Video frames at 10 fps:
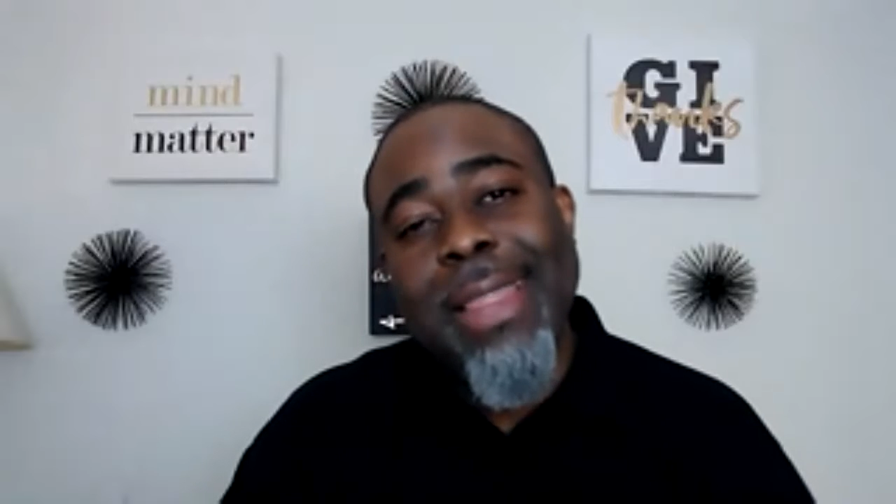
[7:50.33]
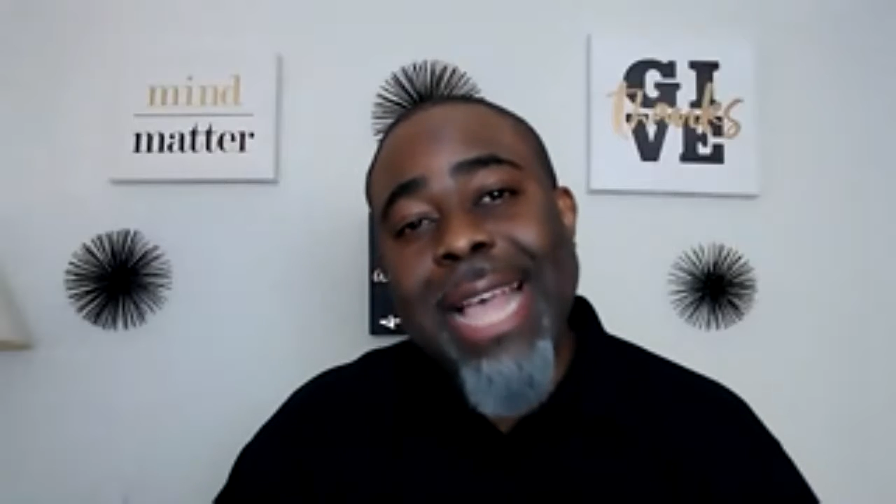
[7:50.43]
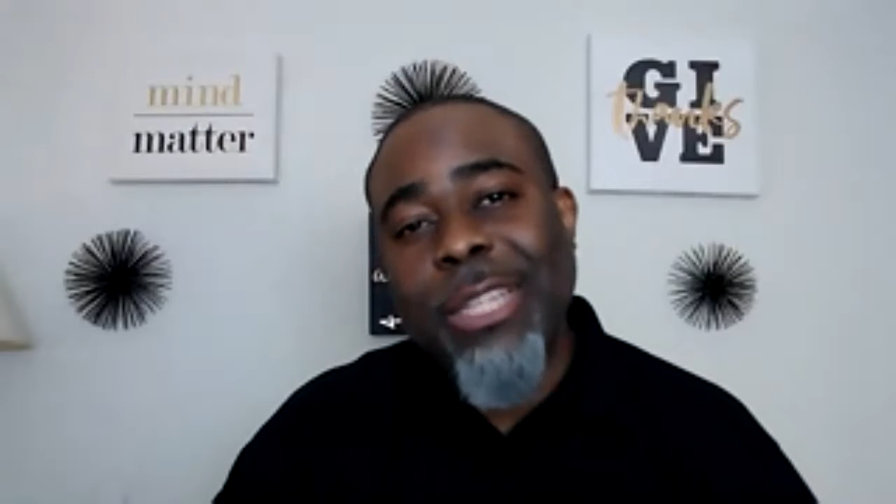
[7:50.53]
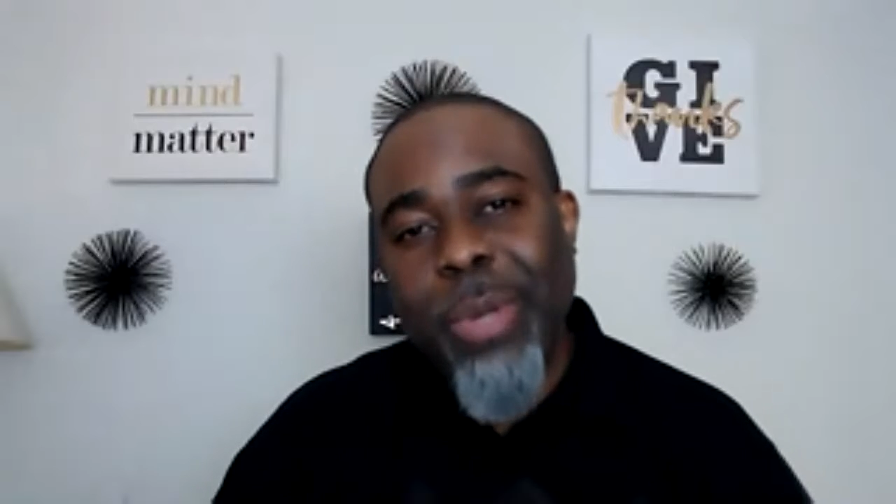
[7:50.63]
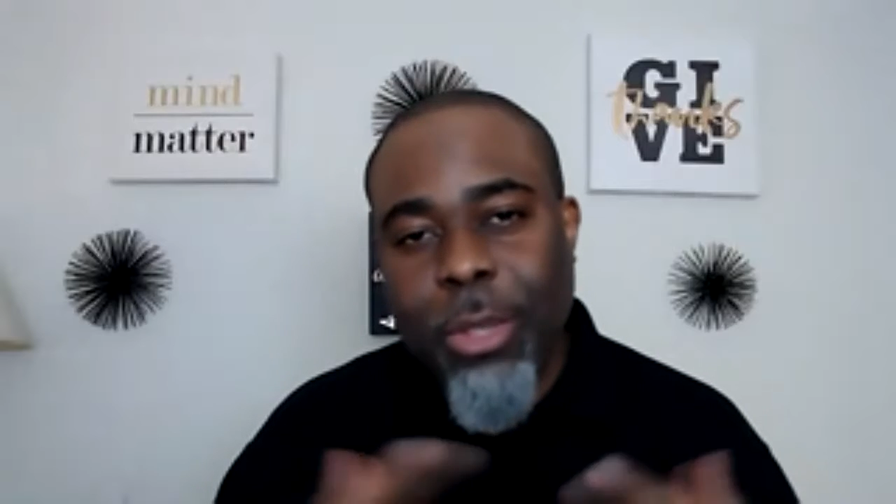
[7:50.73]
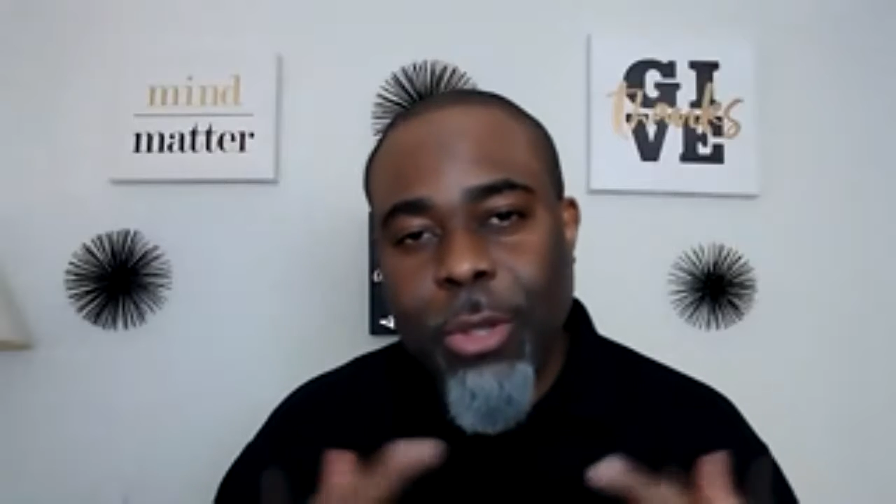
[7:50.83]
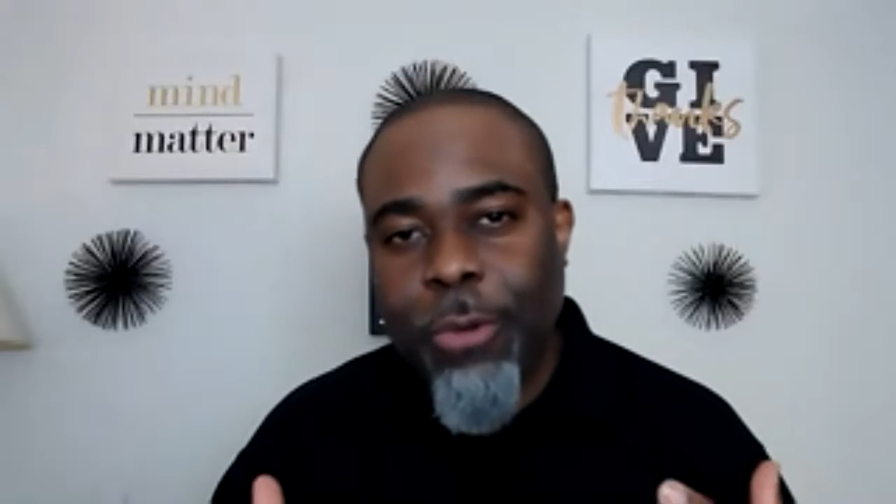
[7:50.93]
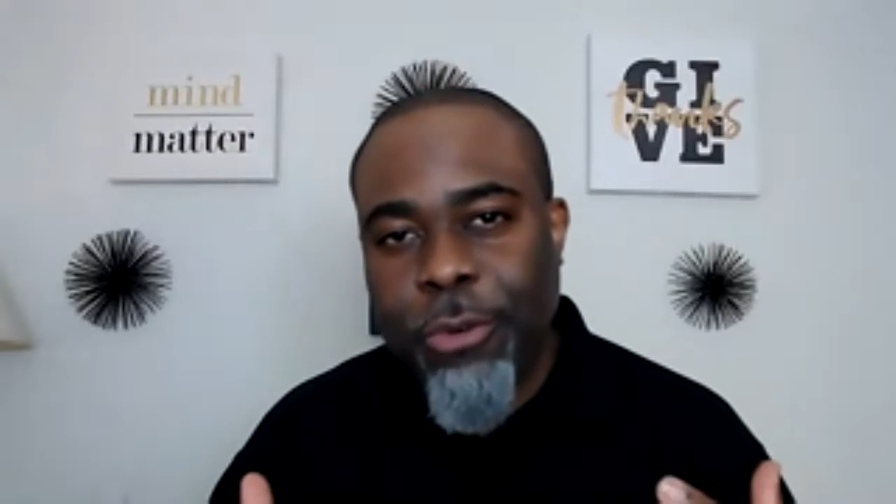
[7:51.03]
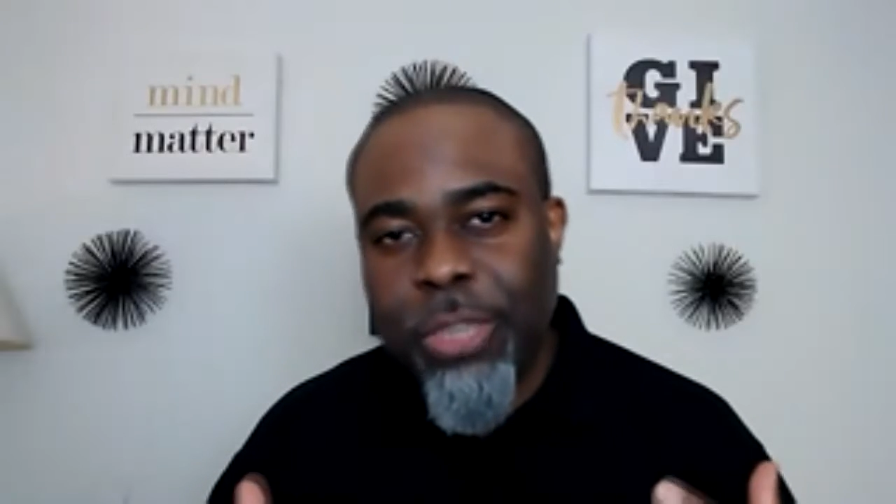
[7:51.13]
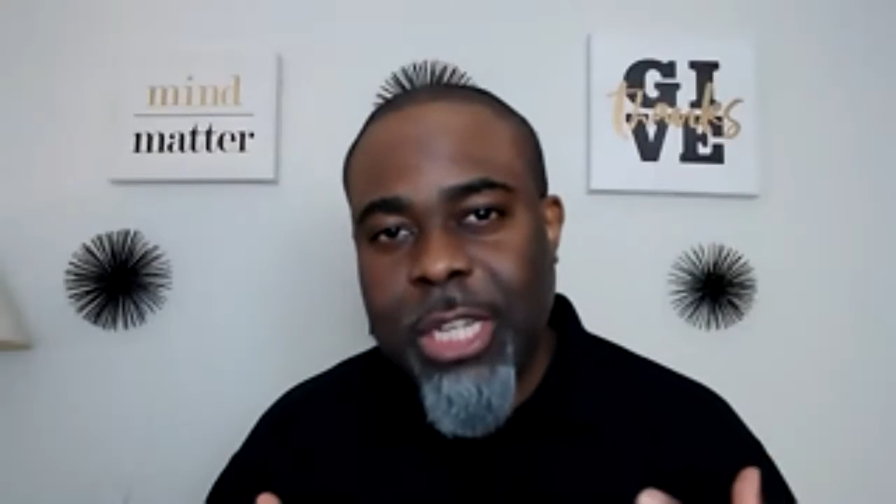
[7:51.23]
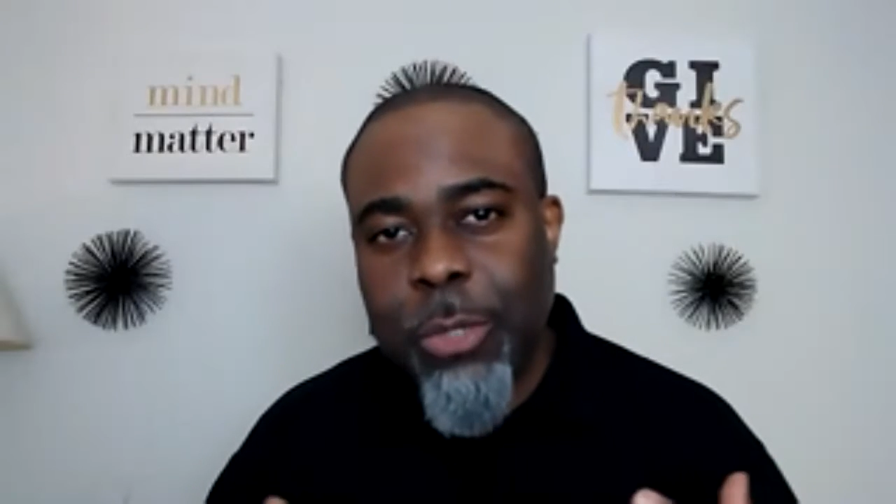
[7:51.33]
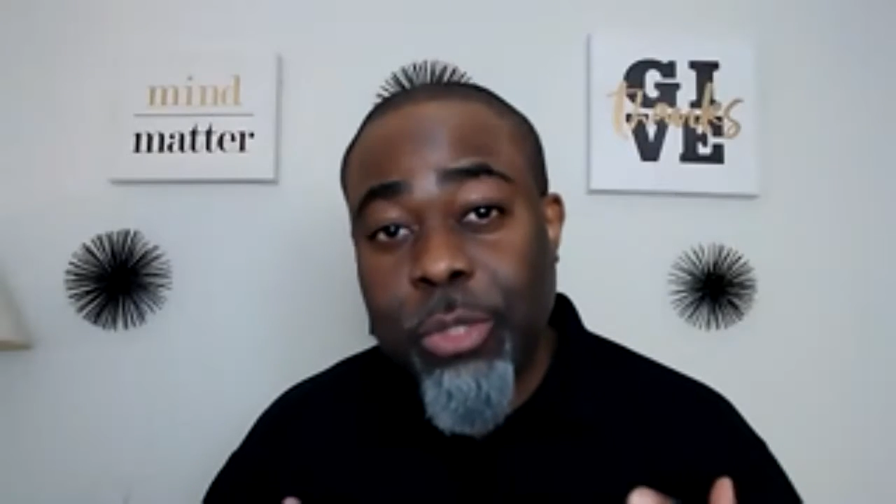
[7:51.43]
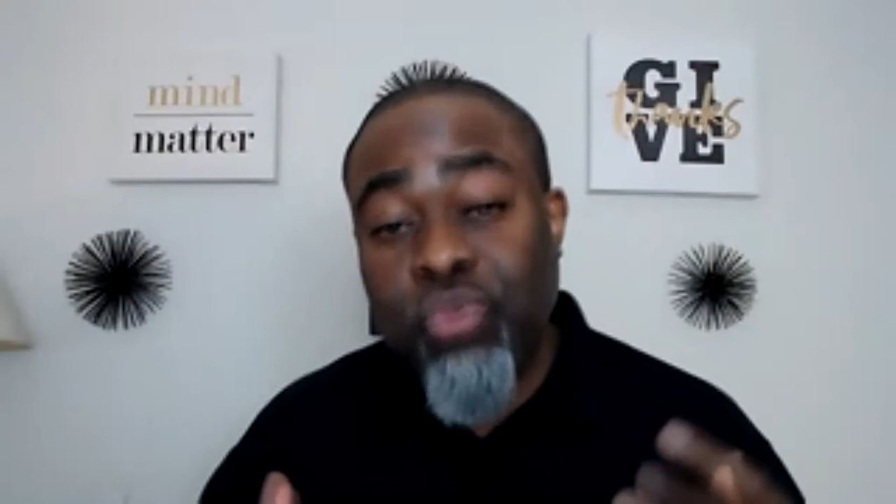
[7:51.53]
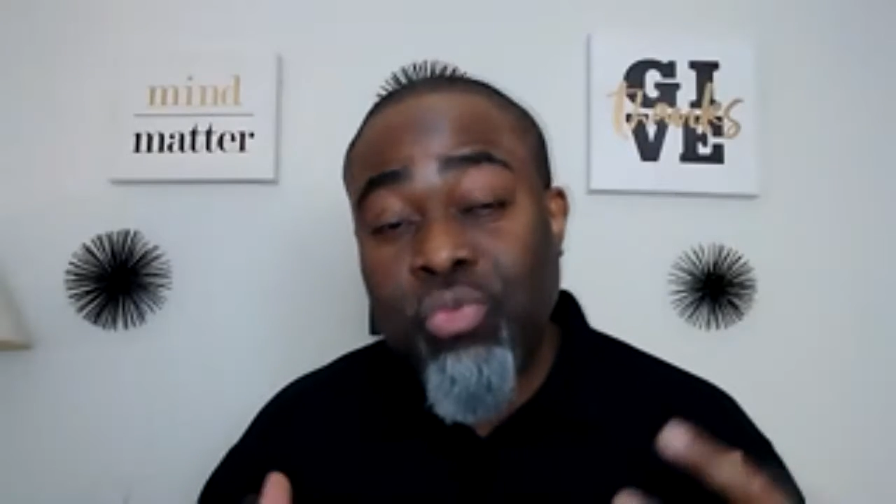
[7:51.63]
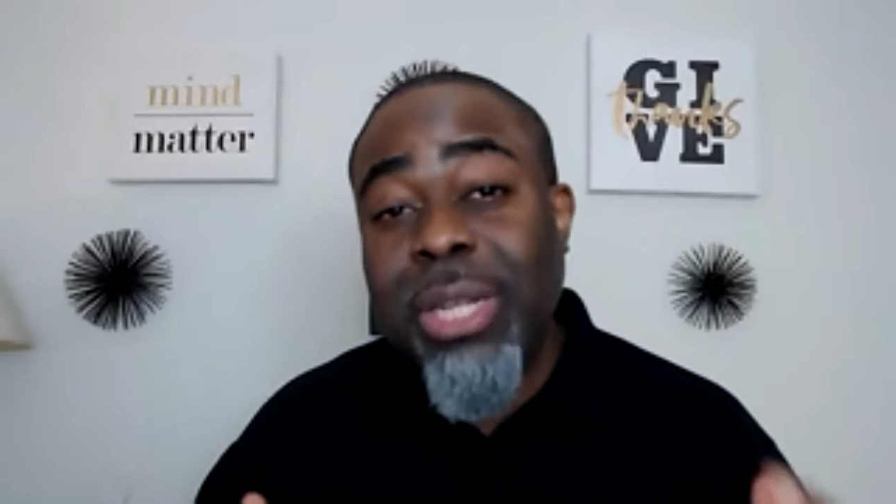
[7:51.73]
that's what the Core 4
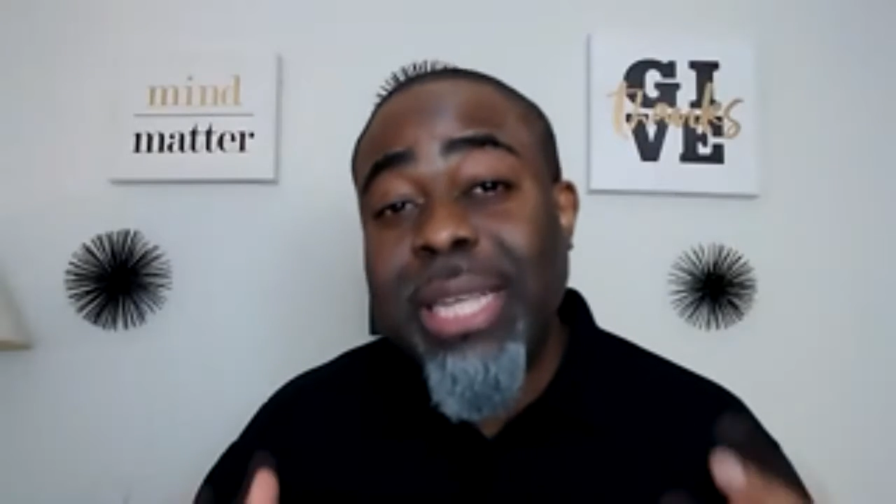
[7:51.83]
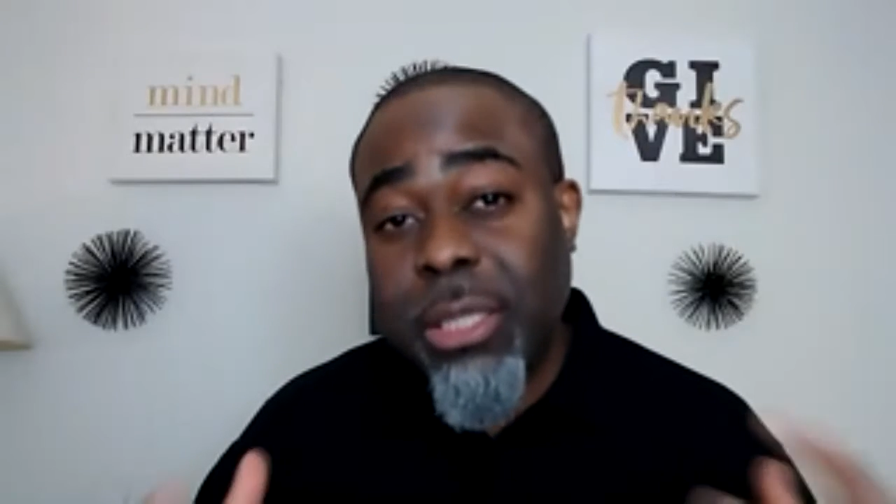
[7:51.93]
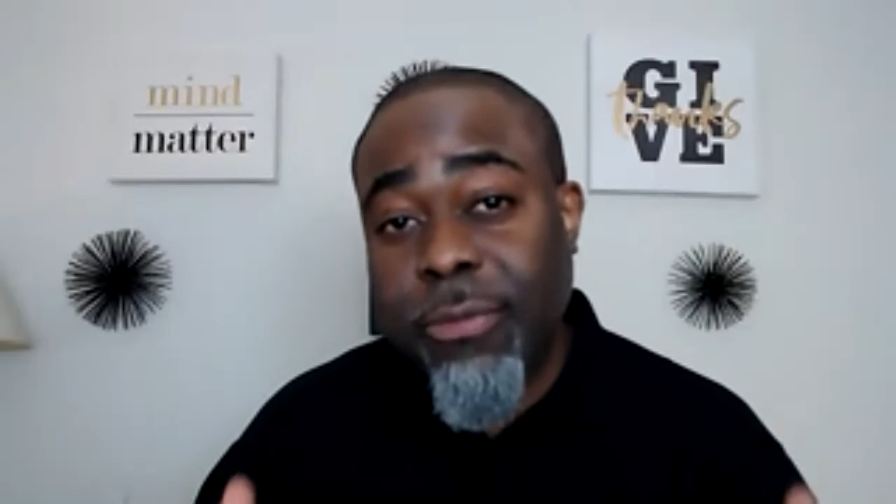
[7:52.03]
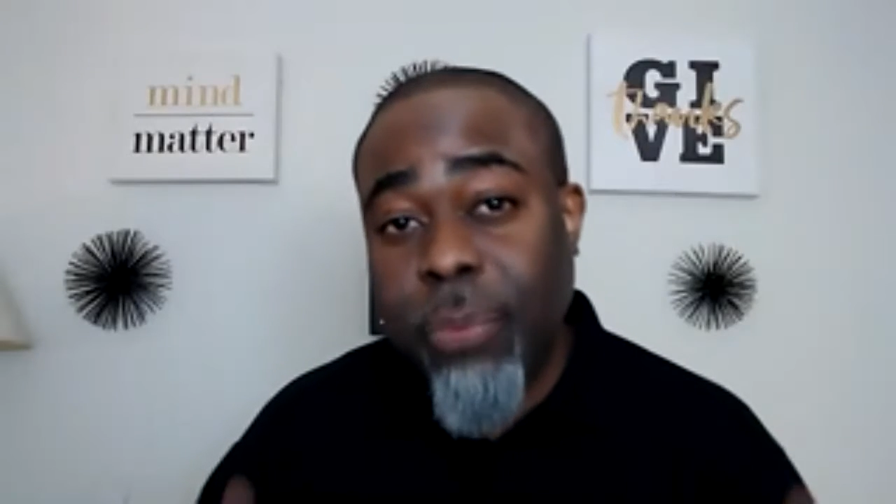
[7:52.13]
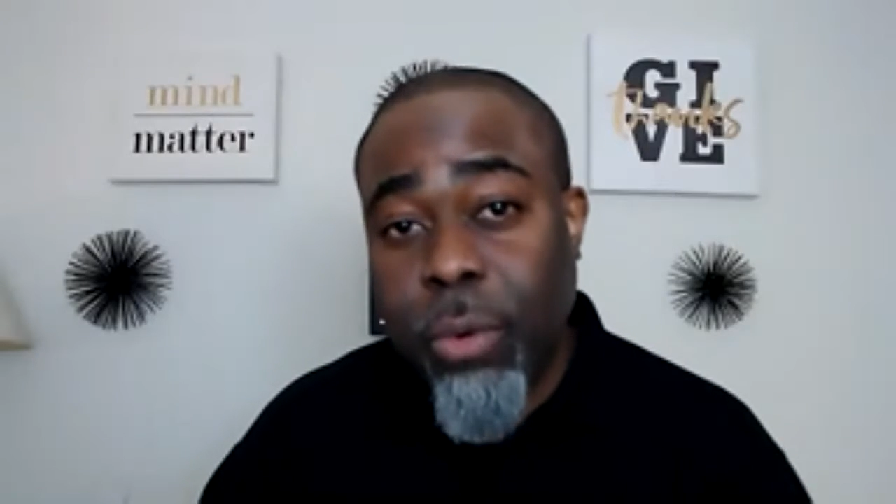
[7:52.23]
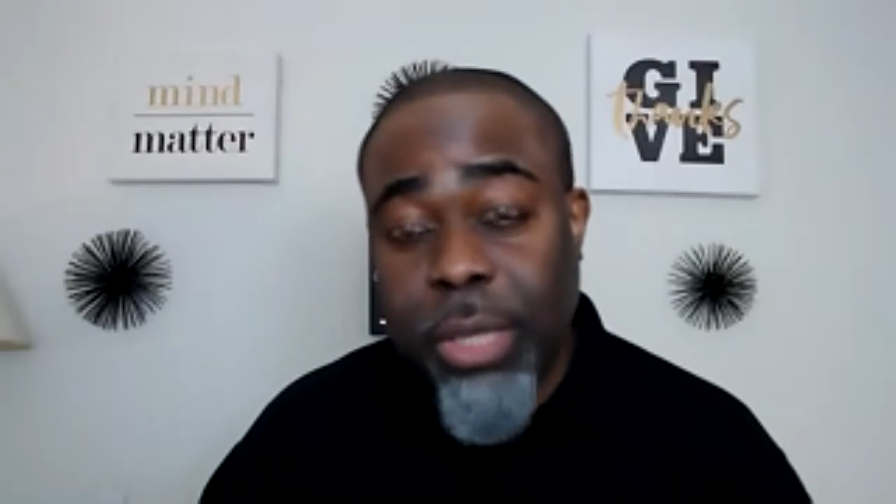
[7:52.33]
sequence really is for.